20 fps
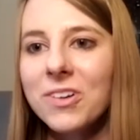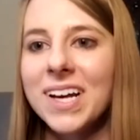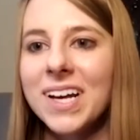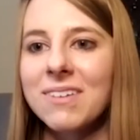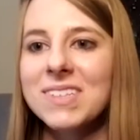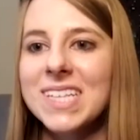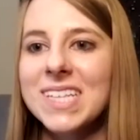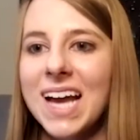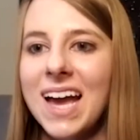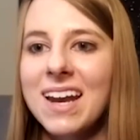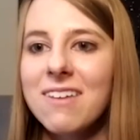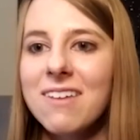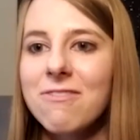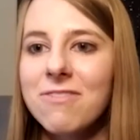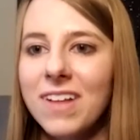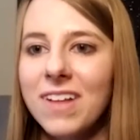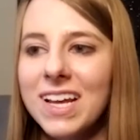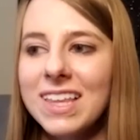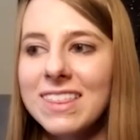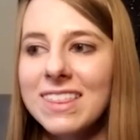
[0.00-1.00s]
That was kind of
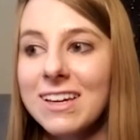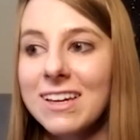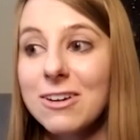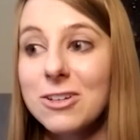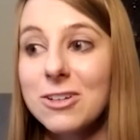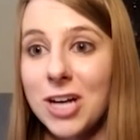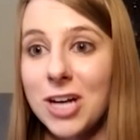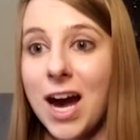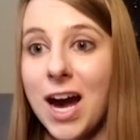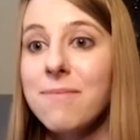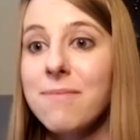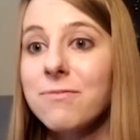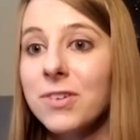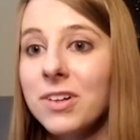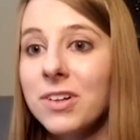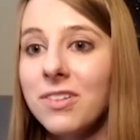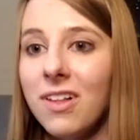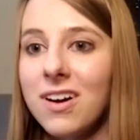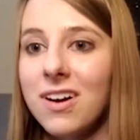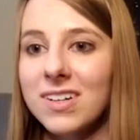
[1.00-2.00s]
like their job for
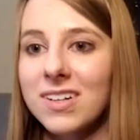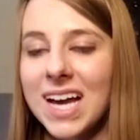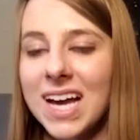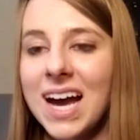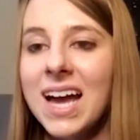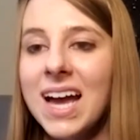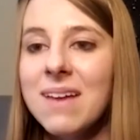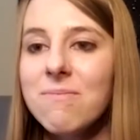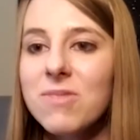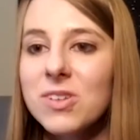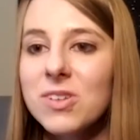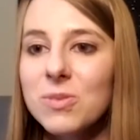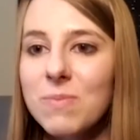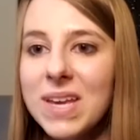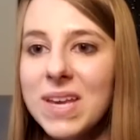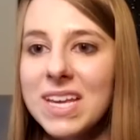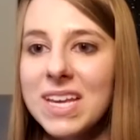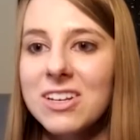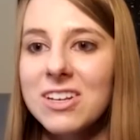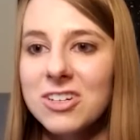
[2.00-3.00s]
a long time, was
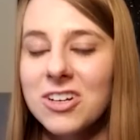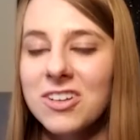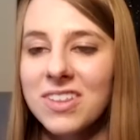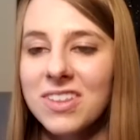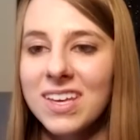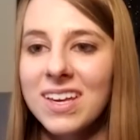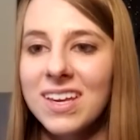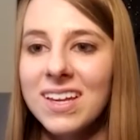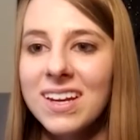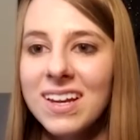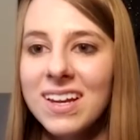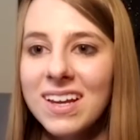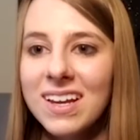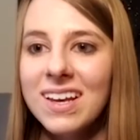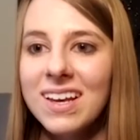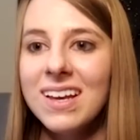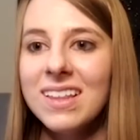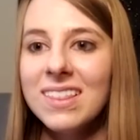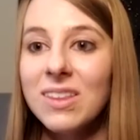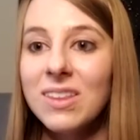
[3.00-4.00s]
making sure that
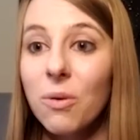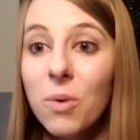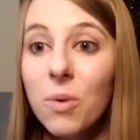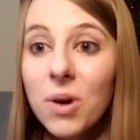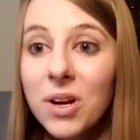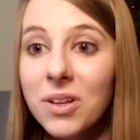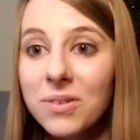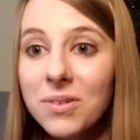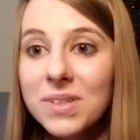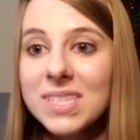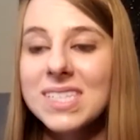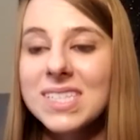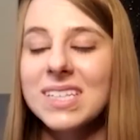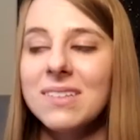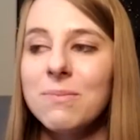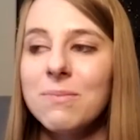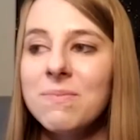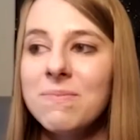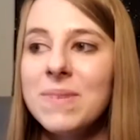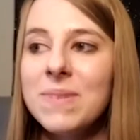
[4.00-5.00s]
the world was
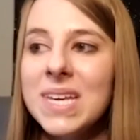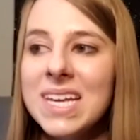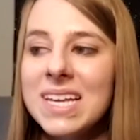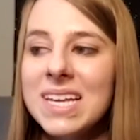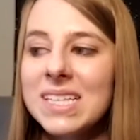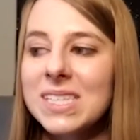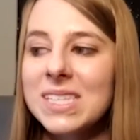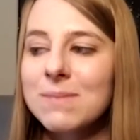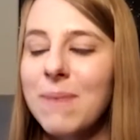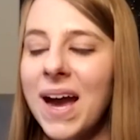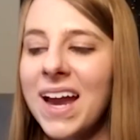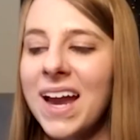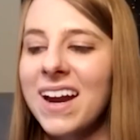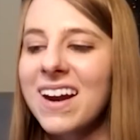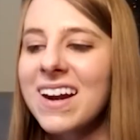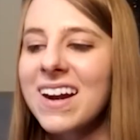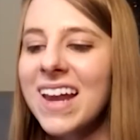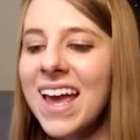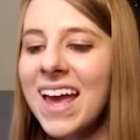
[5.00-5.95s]
still being inspired.